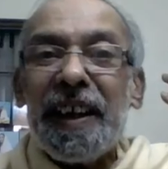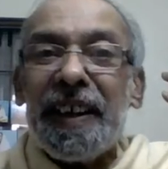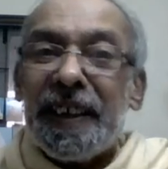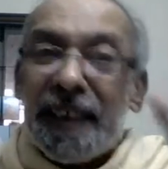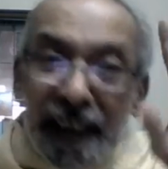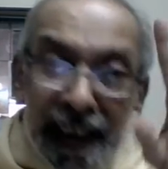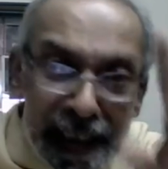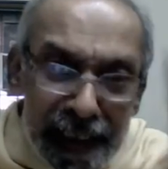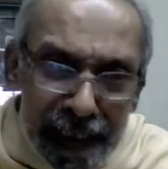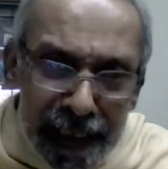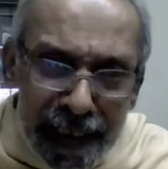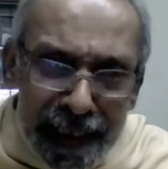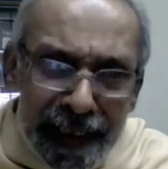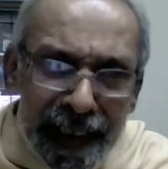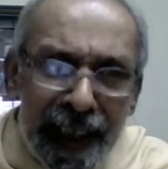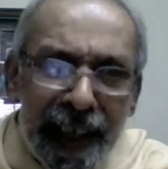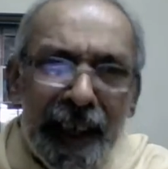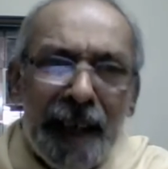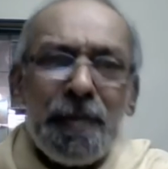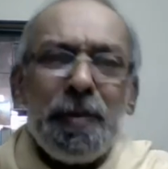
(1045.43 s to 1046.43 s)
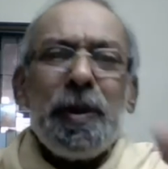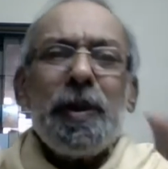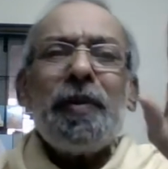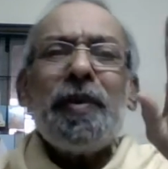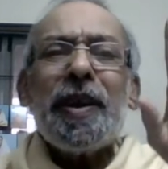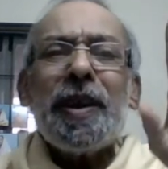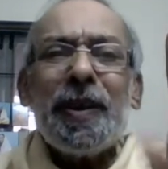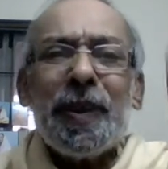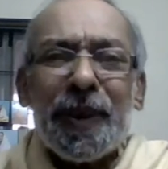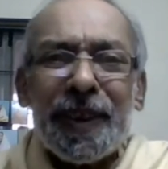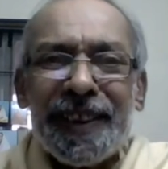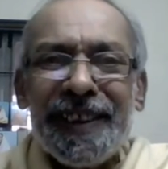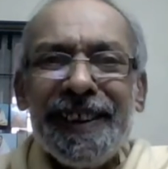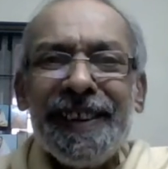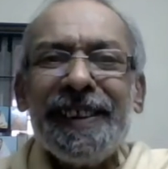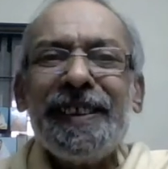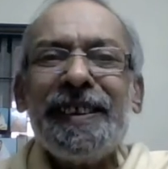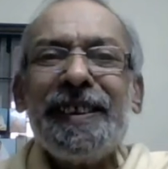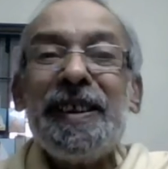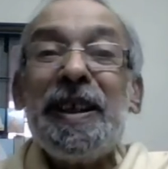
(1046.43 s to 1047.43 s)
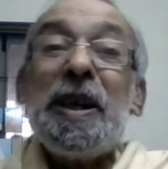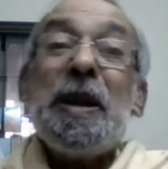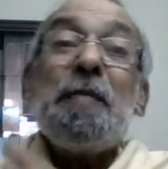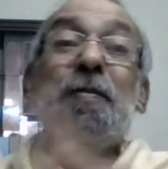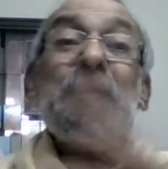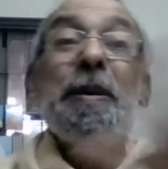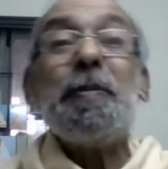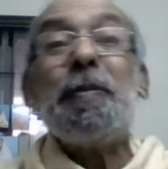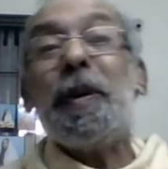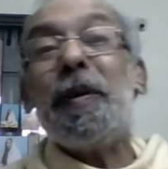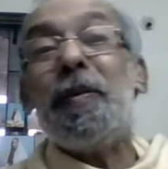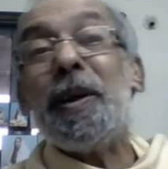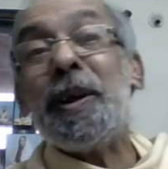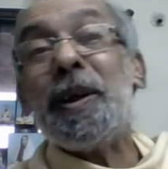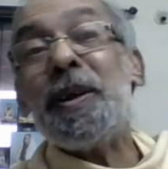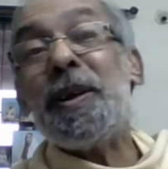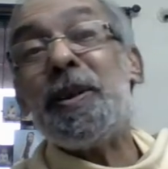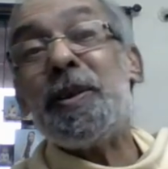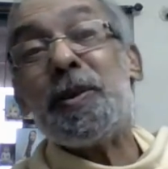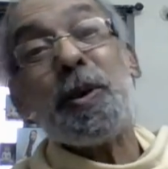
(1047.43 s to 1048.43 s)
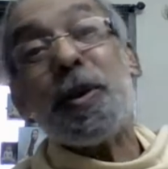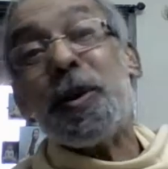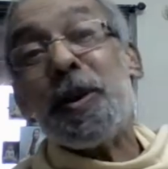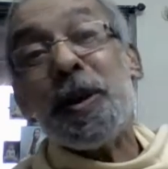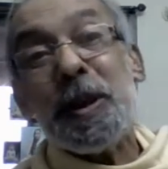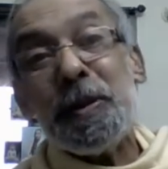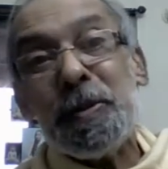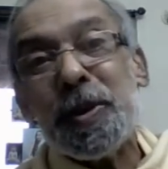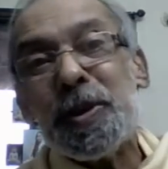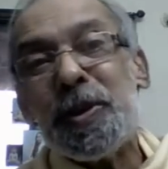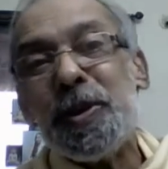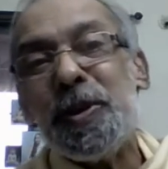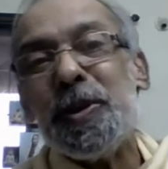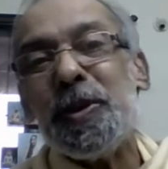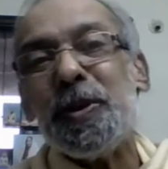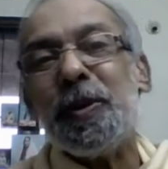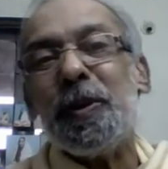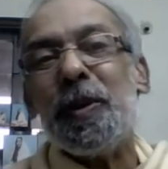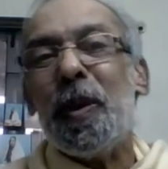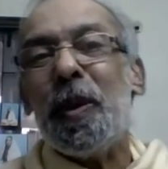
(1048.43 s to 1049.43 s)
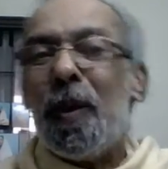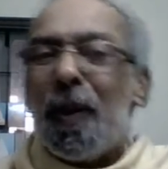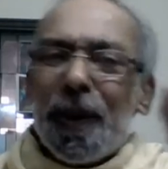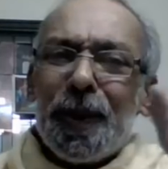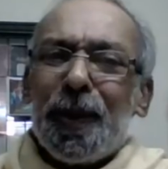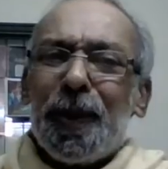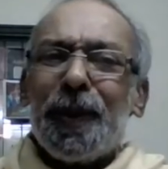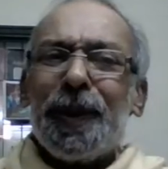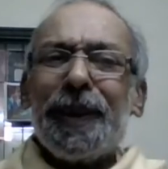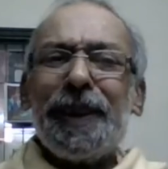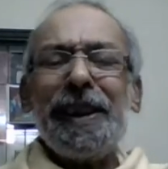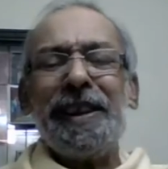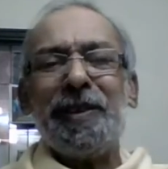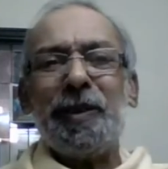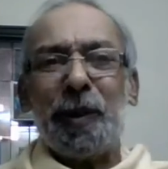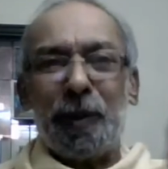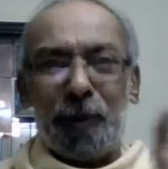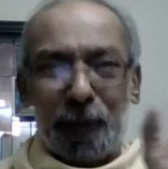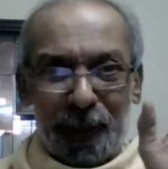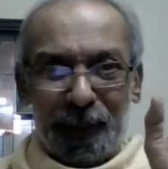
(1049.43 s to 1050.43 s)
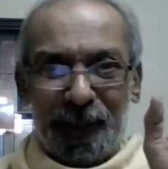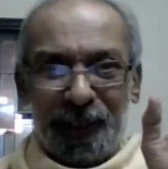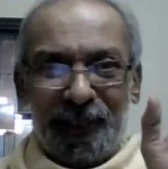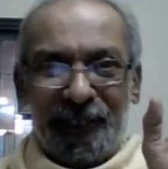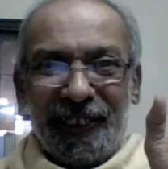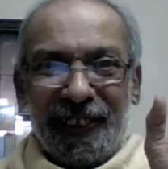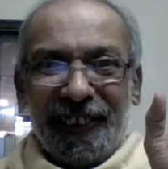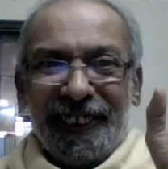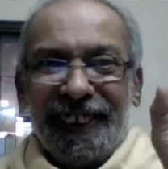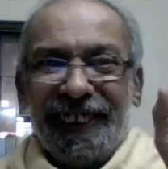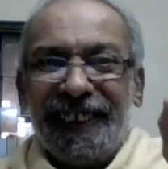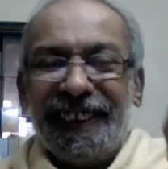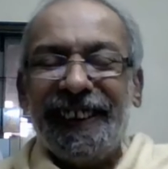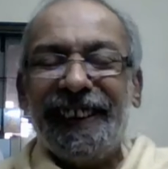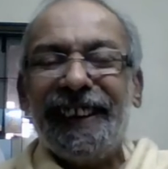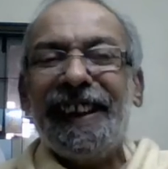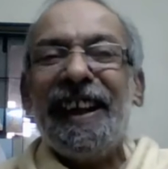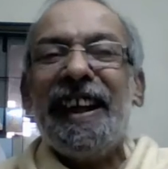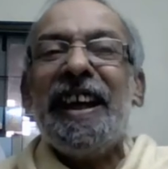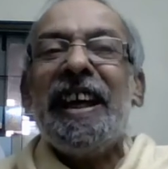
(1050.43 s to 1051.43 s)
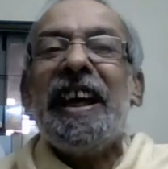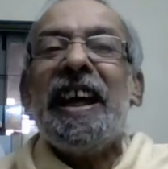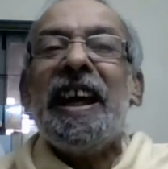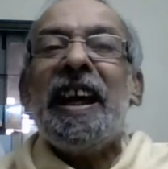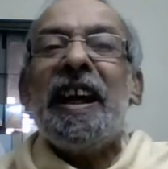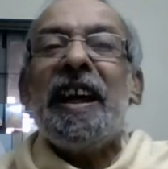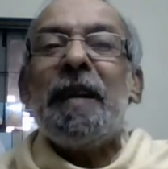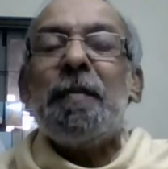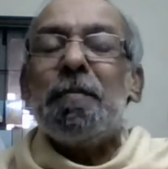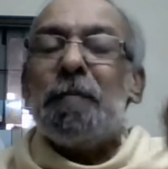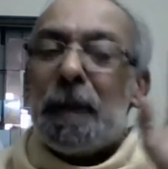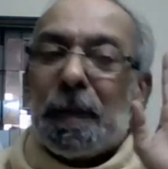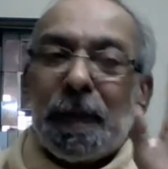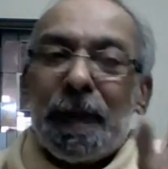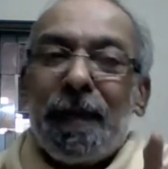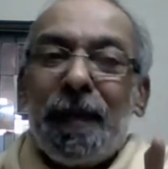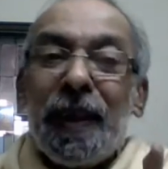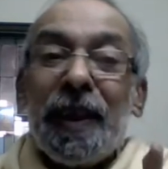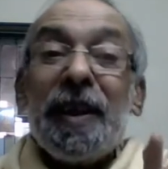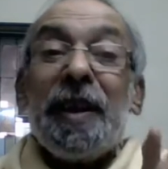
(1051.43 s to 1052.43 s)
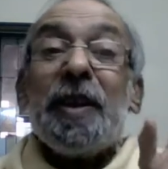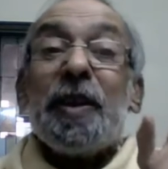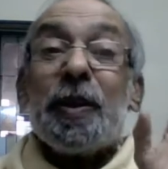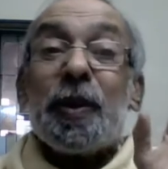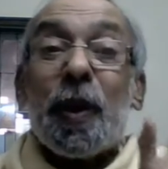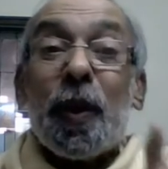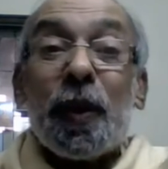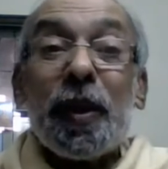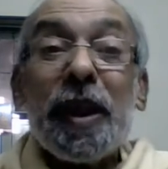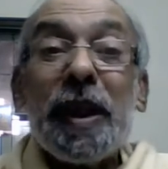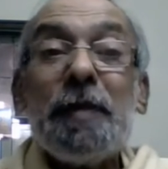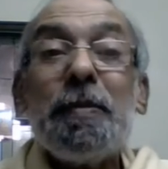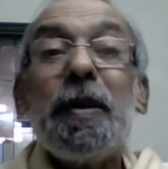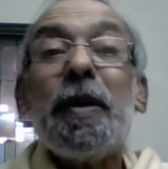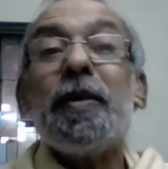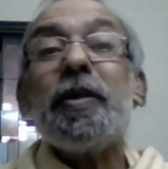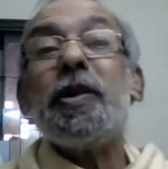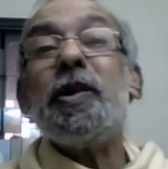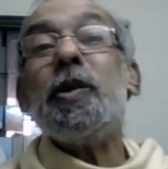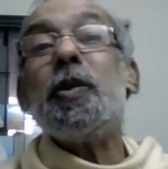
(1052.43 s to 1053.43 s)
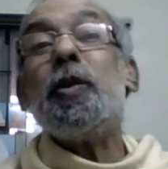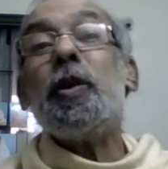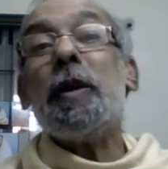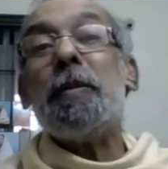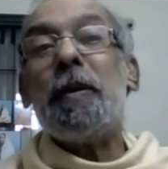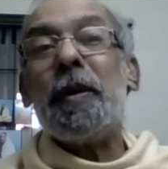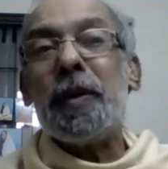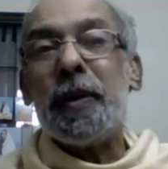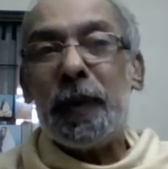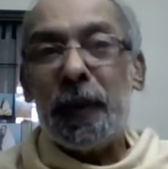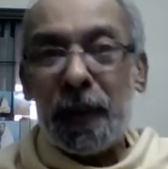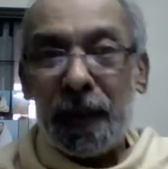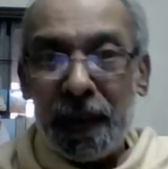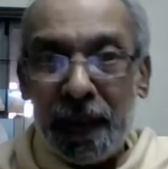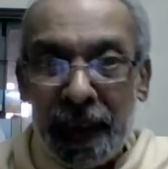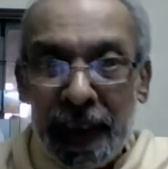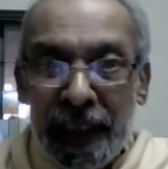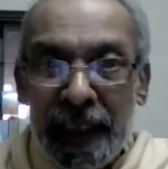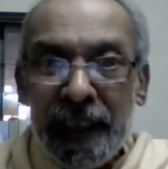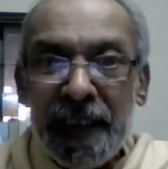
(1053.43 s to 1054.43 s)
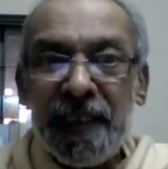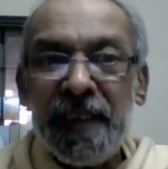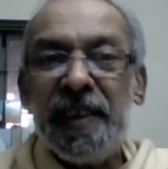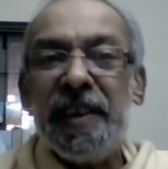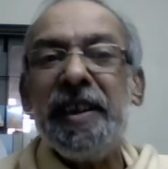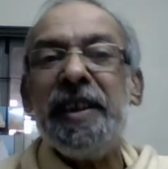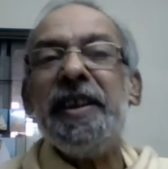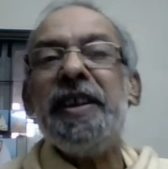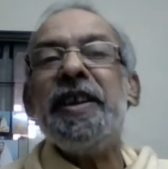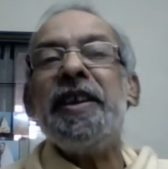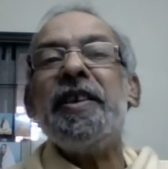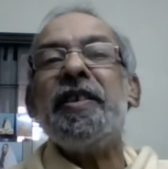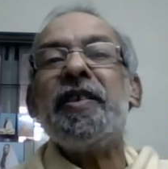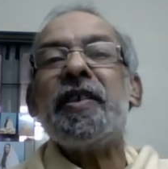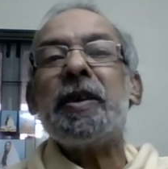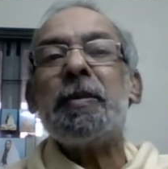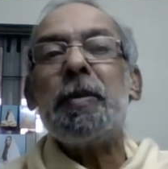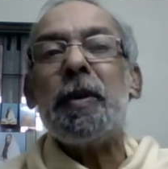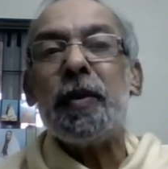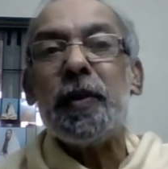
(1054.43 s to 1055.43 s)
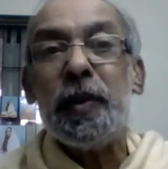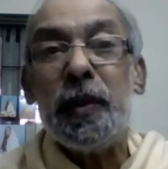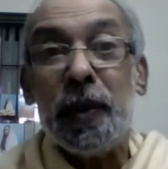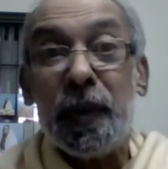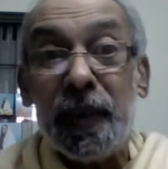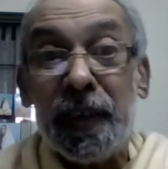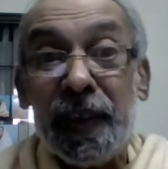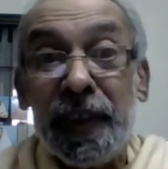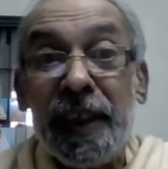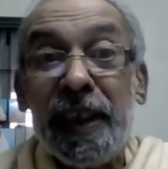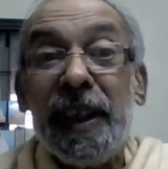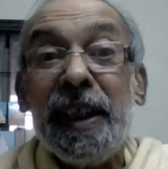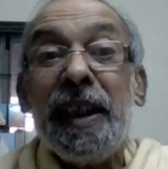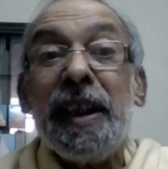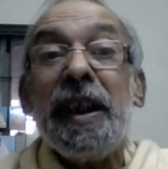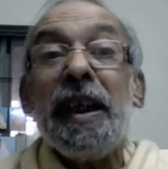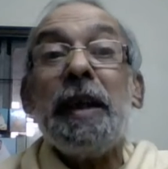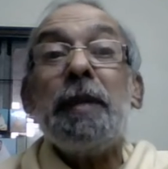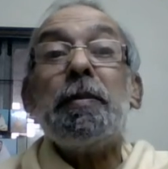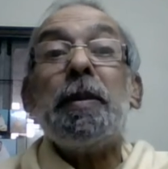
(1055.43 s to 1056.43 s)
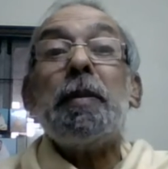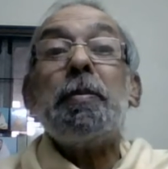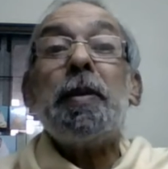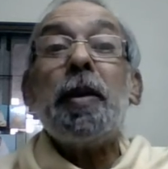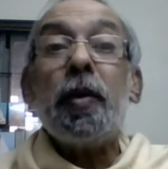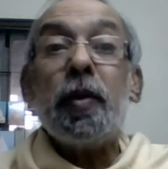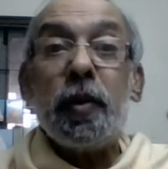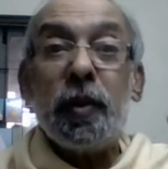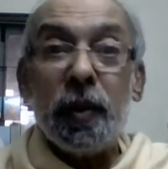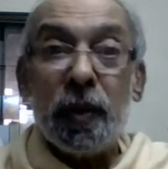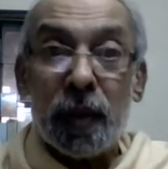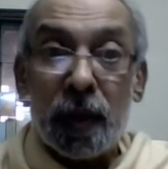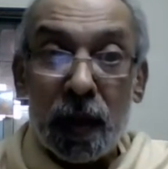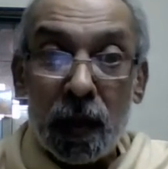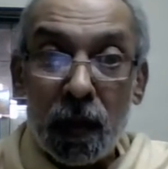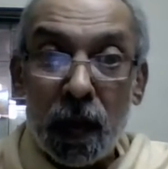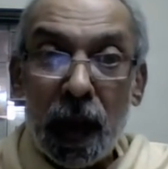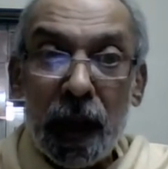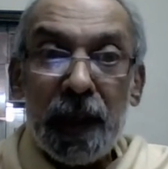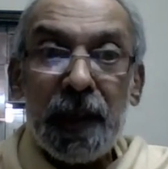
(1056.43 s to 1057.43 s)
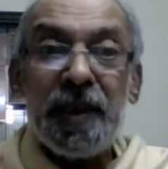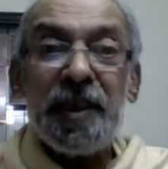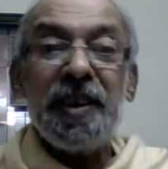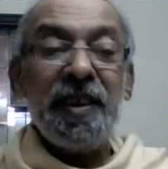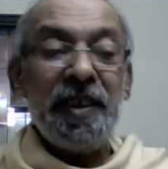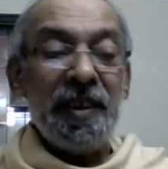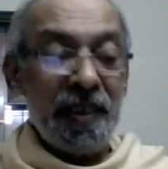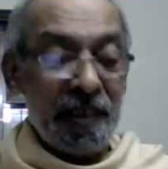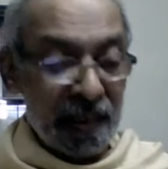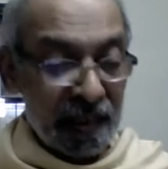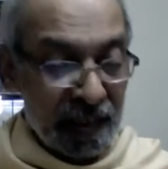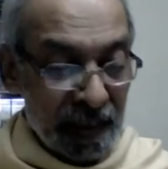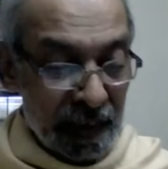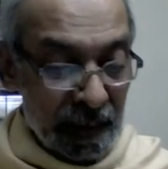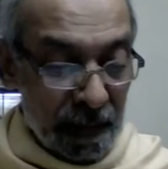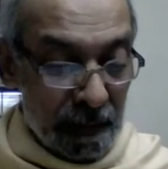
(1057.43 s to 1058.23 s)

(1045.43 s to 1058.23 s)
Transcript: Till the time you were not here, people were talking about you, all good things of course. People were talking about you, about your great deeds, about your name, about your qualities.